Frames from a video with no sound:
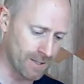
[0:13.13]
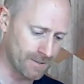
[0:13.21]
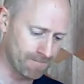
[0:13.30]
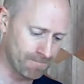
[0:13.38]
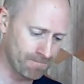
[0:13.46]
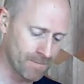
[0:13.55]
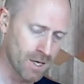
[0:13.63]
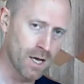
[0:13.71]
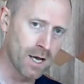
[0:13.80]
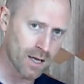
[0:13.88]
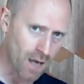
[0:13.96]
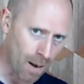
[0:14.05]

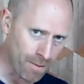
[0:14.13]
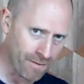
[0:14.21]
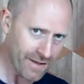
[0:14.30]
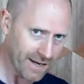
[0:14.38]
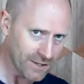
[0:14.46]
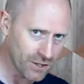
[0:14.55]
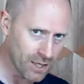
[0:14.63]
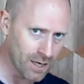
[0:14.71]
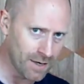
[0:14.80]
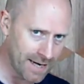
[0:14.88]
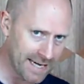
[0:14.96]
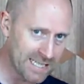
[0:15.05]
A couple of things you're going to
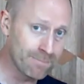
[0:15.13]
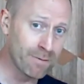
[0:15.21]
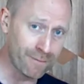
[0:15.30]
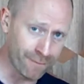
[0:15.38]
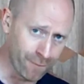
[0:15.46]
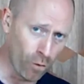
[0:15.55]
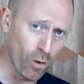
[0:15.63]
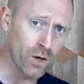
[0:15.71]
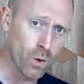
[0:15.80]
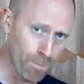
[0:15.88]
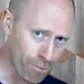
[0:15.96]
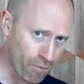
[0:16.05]
need before
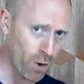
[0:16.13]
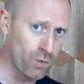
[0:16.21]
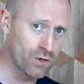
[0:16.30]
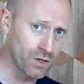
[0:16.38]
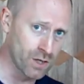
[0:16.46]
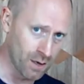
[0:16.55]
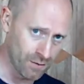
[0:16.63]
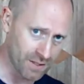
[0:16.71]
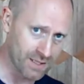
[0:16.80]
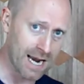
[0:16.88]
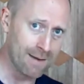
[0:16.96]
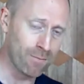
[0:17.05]
you approach the
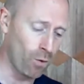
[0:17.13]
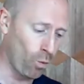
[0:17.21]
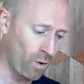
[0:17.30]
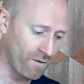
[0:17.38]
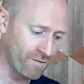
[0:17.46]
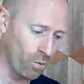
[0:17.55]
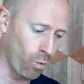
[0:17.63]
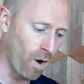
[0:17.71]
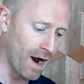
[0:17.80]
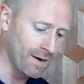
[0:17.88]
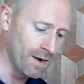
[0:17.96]
table with the wine.